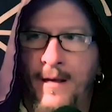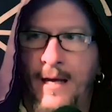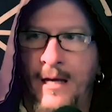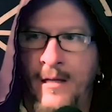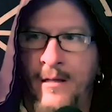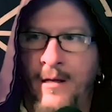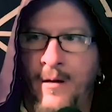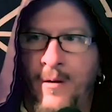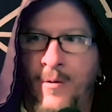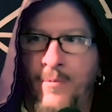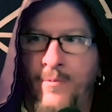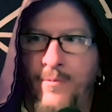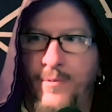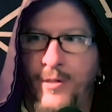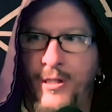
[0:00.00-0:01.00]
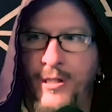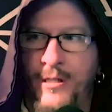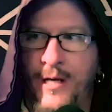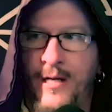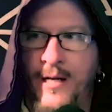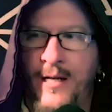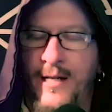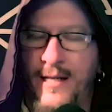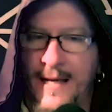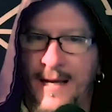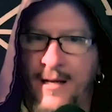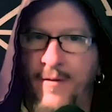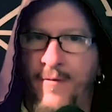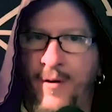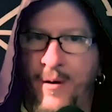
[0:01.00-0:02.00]
and, you know, she, and then at the
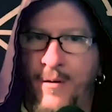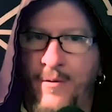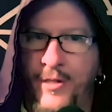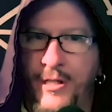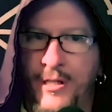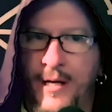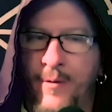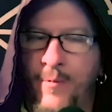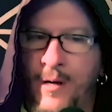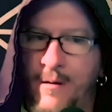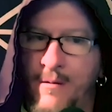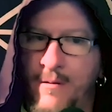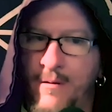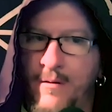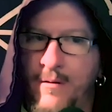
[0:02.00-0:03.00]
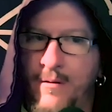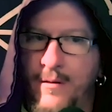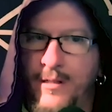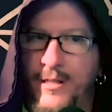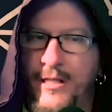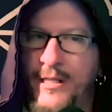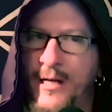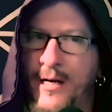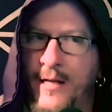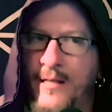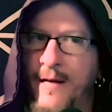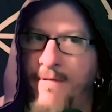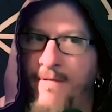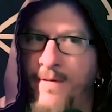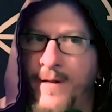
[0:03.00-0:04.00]
end of it all, she's like, well, she said, I
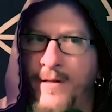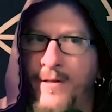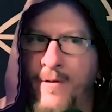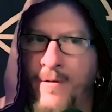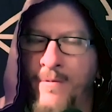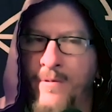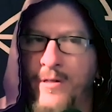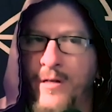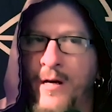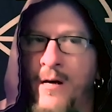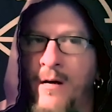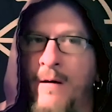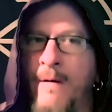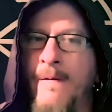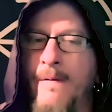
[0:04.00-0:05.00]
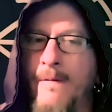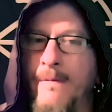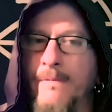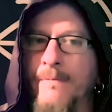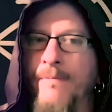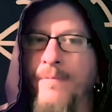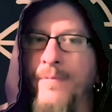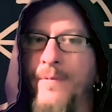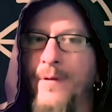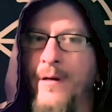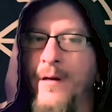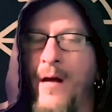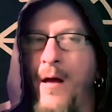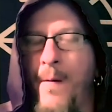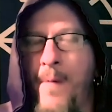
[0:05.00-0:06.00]
definitely don't, uh,
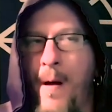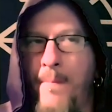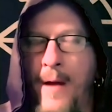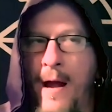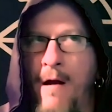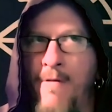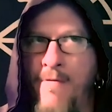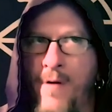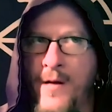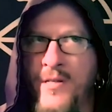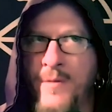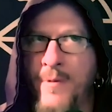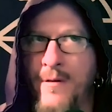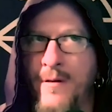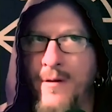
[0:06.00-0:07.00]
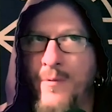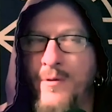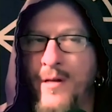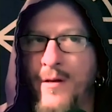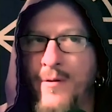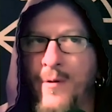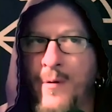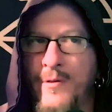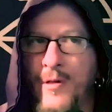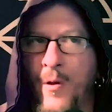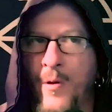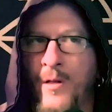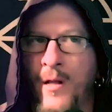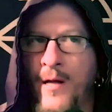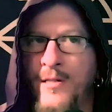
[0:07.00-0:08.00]
and I'm, I'm paraphrasing, but it was, you know, it was
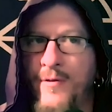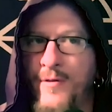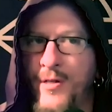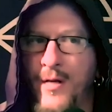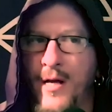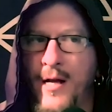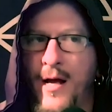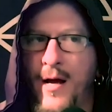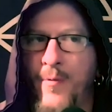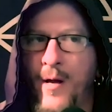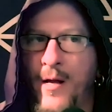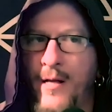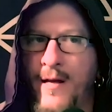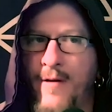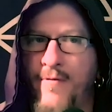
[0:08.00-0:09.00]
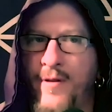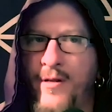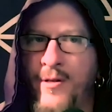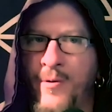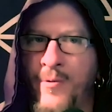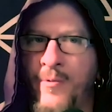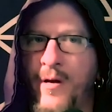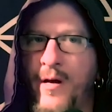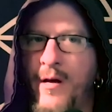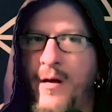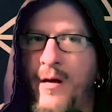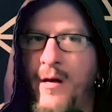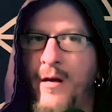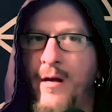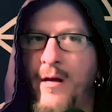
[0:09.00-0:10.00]
along the lines of, she, I, I definitely don't,
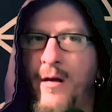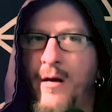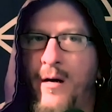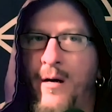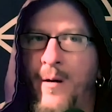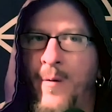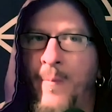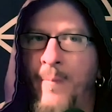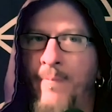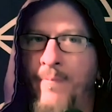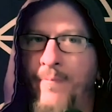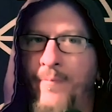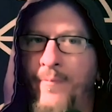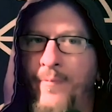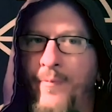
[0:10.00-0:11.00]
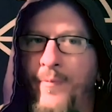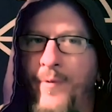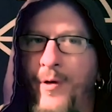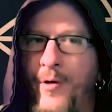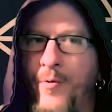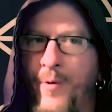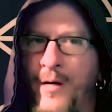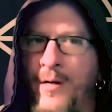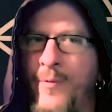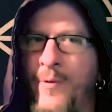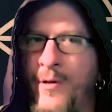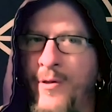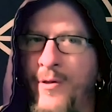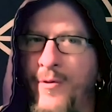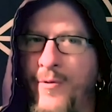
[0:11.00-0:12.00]
um, agree
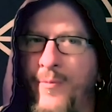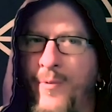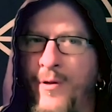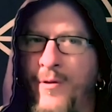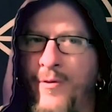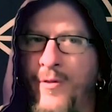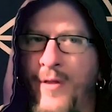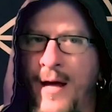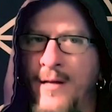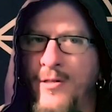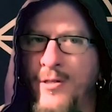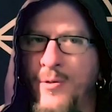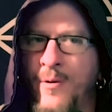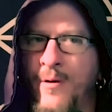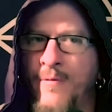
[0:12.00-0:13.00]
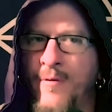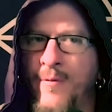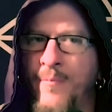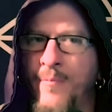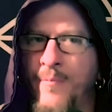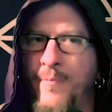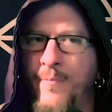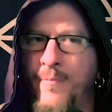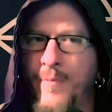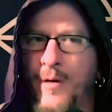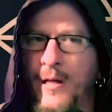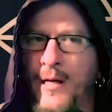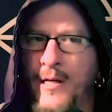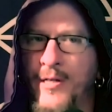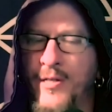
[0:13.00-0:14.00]
with, with that sort of a
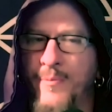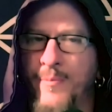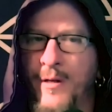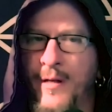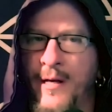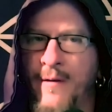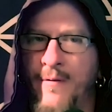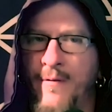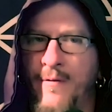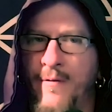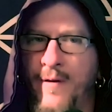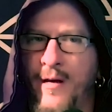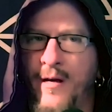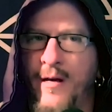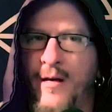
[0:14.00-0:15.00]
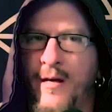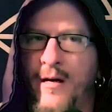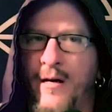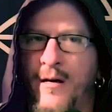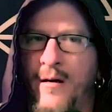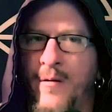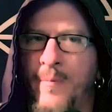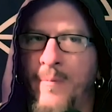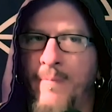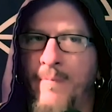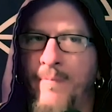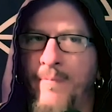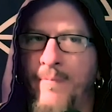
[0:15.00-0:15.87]
religious belief. Um,